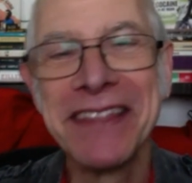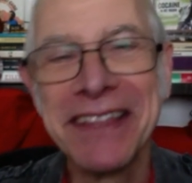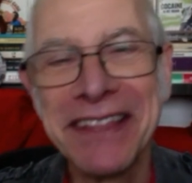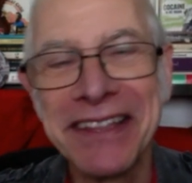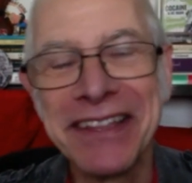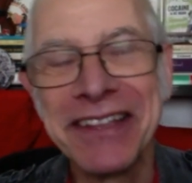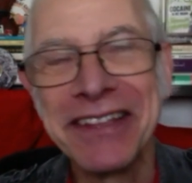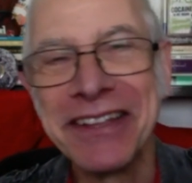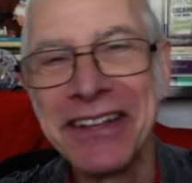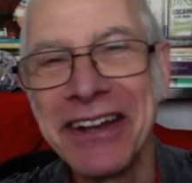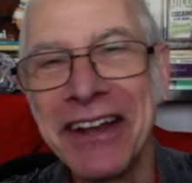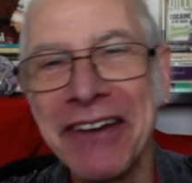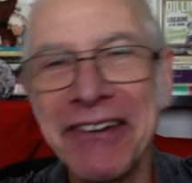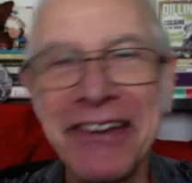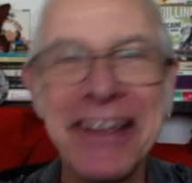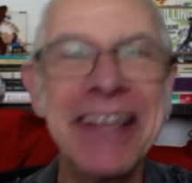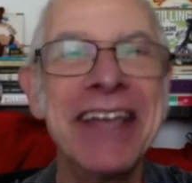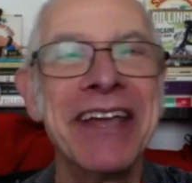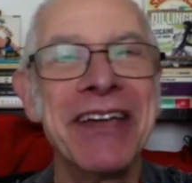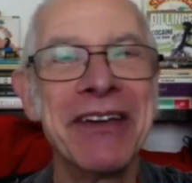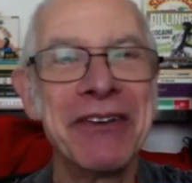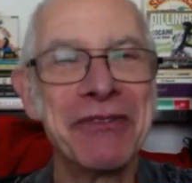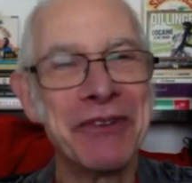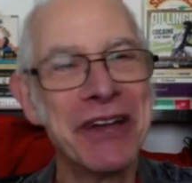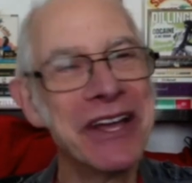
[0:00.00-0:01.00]

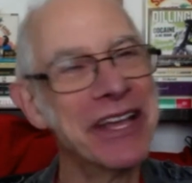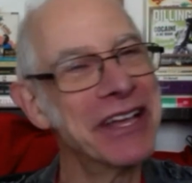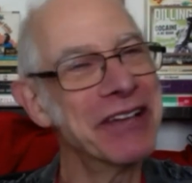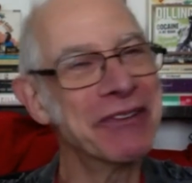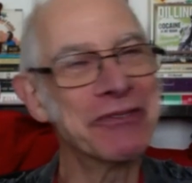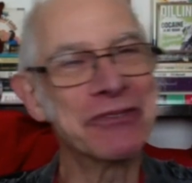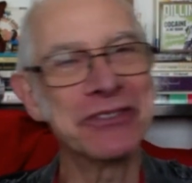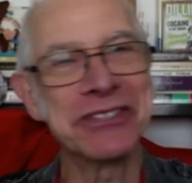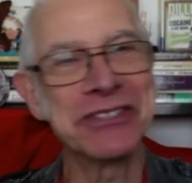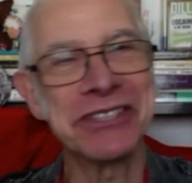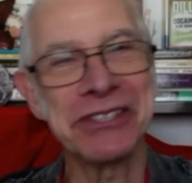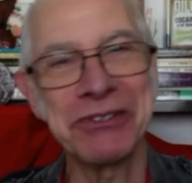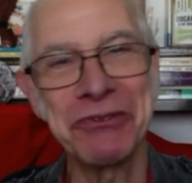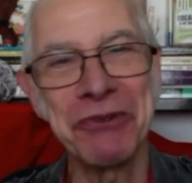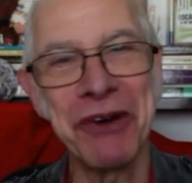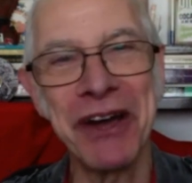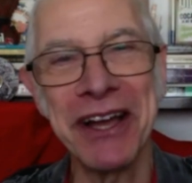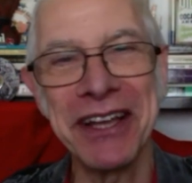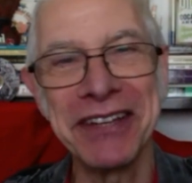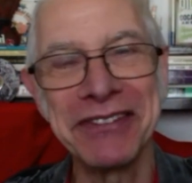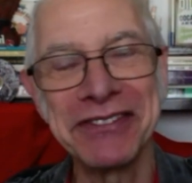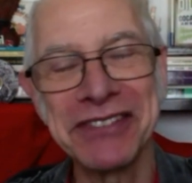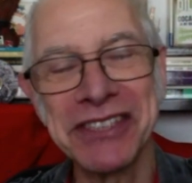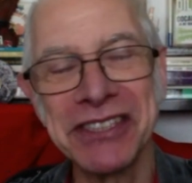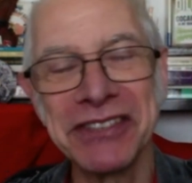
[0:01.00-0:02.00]
it was a way
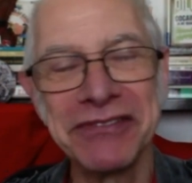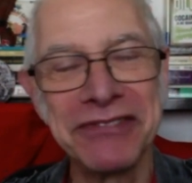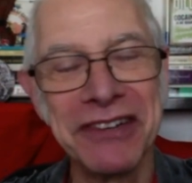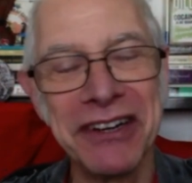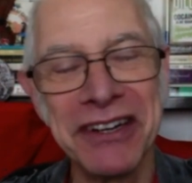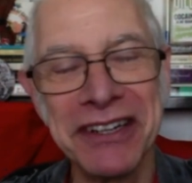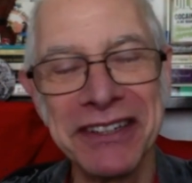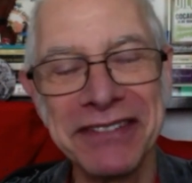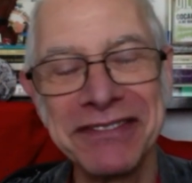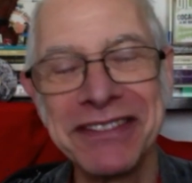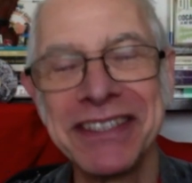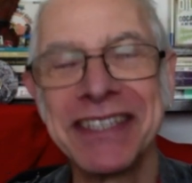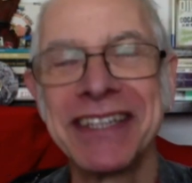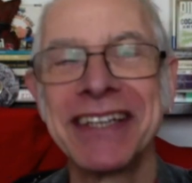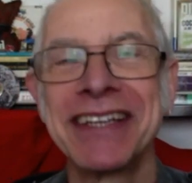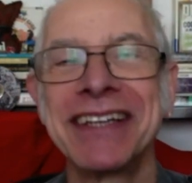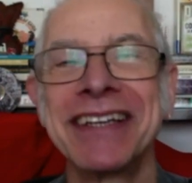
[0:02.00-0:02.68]
of surviving.